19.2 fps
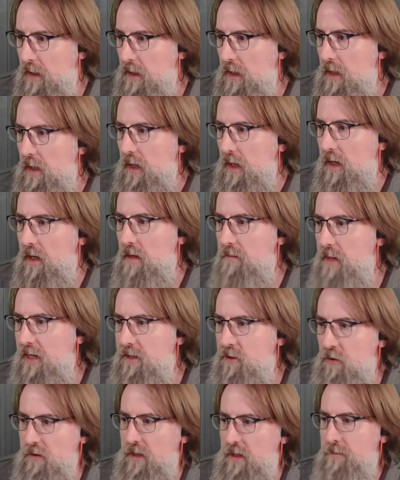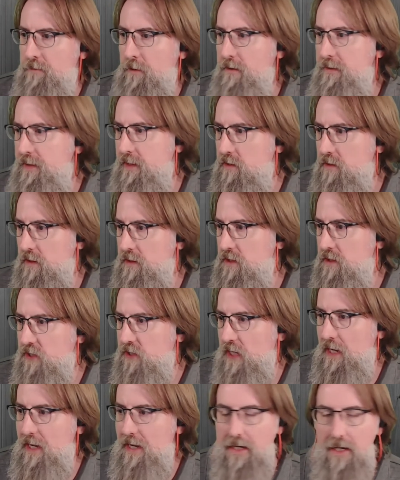I do a couple of things on the
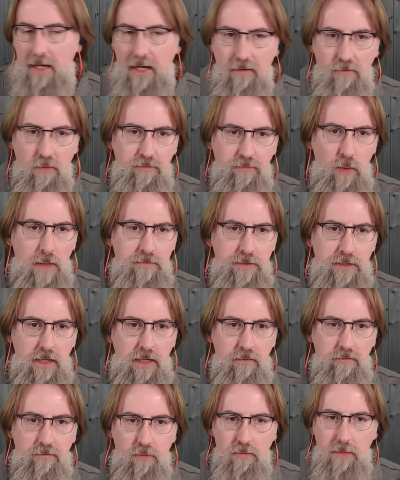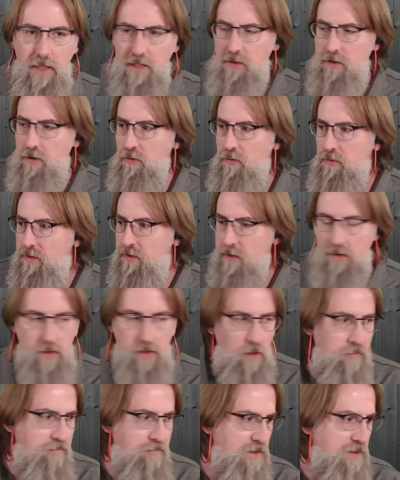side. I have a website for my students. It's
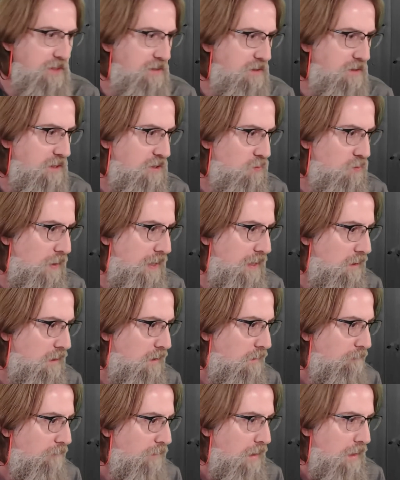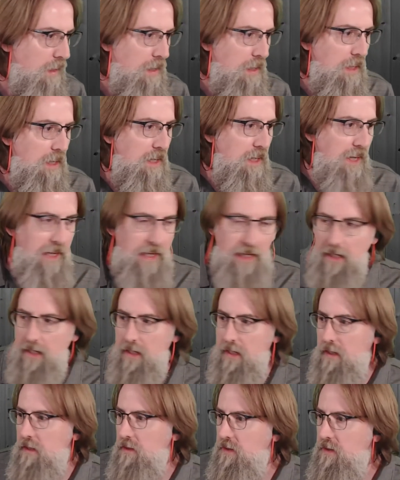called Physics This Week.
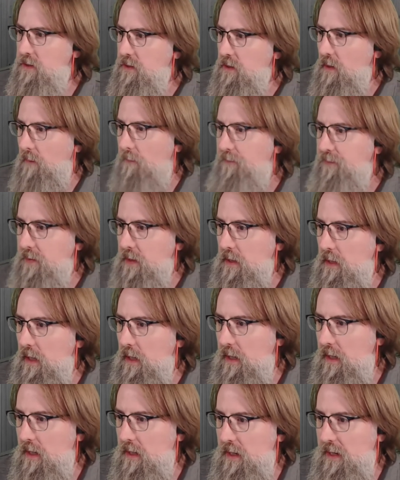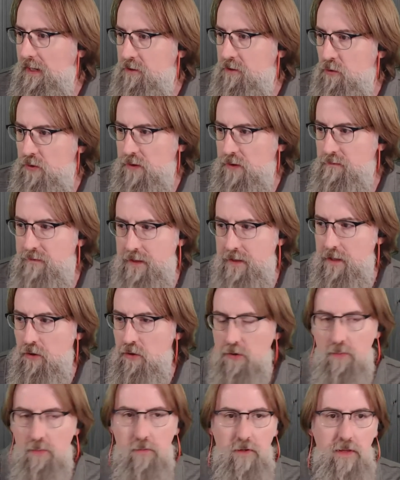And I do some
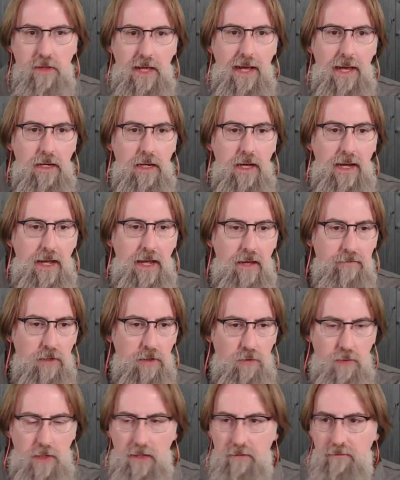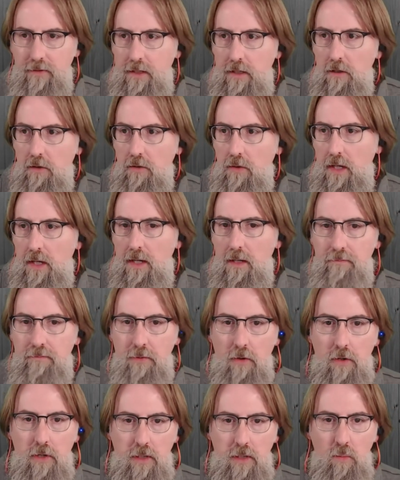videos for that. I have a great video up
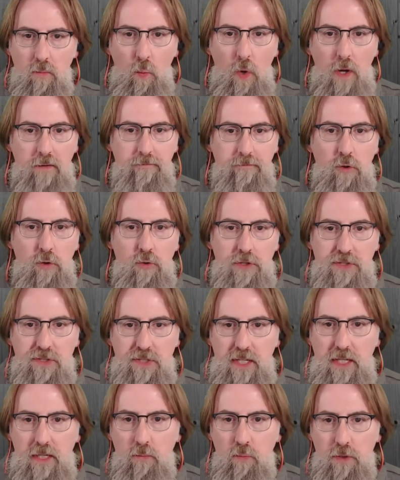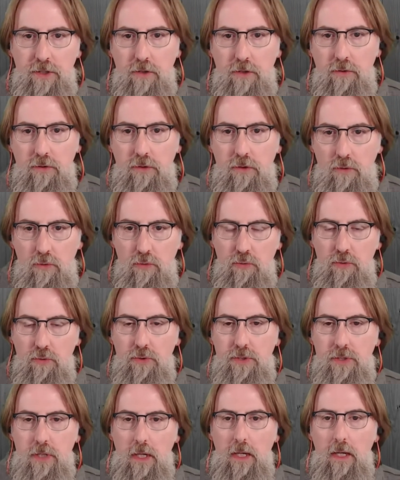on what folks see when you
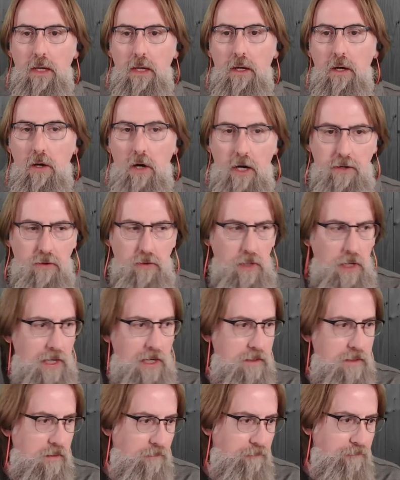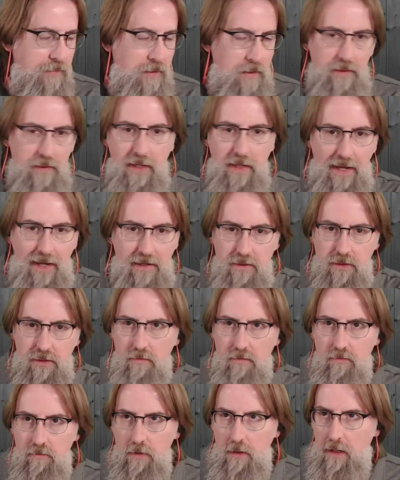use HonorLock that has
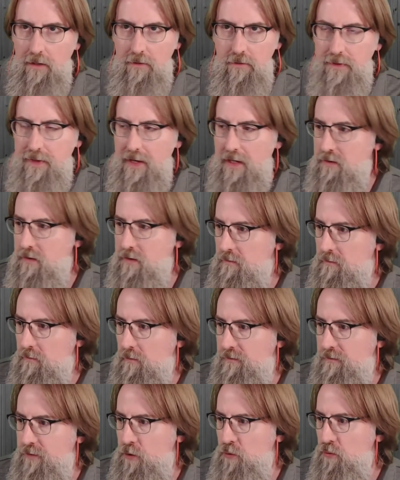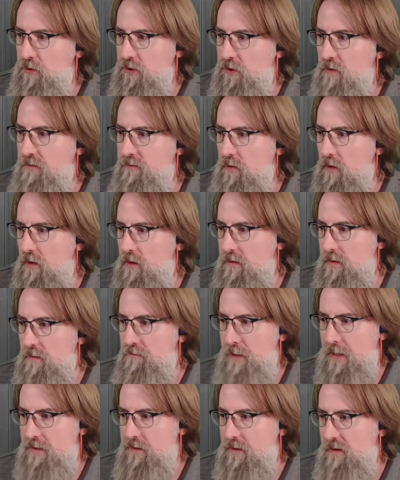100,000 views so far, the
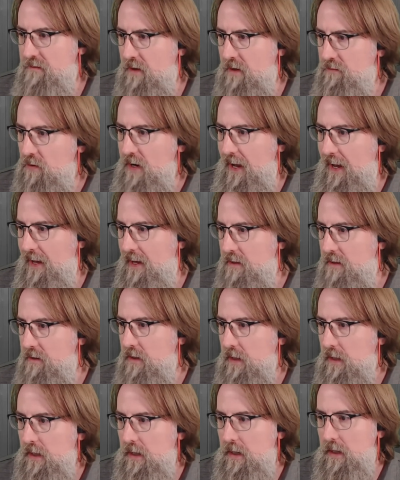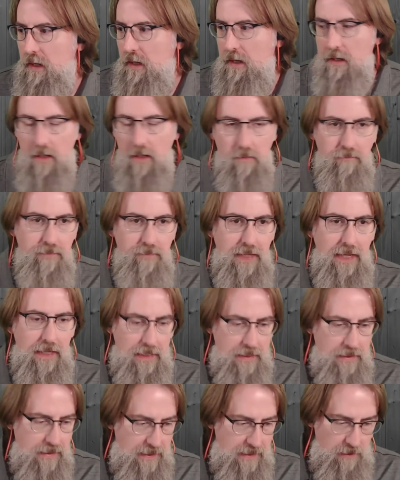best I've ever had.
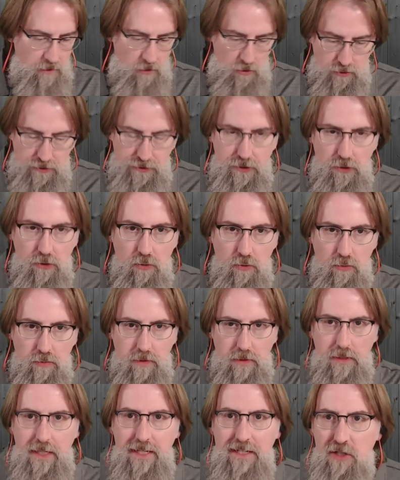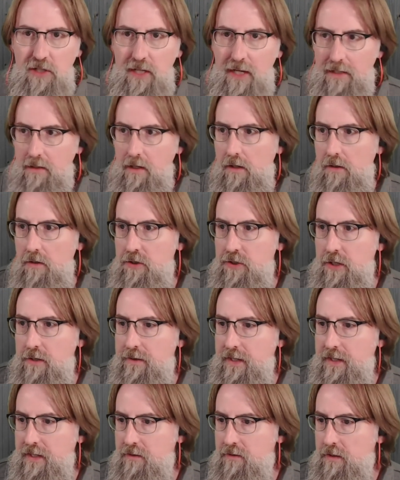And I also teach technology
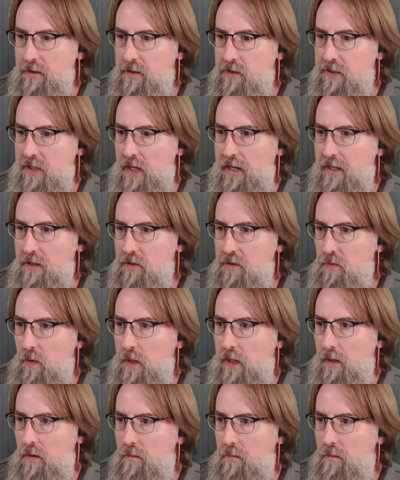things on the side as well.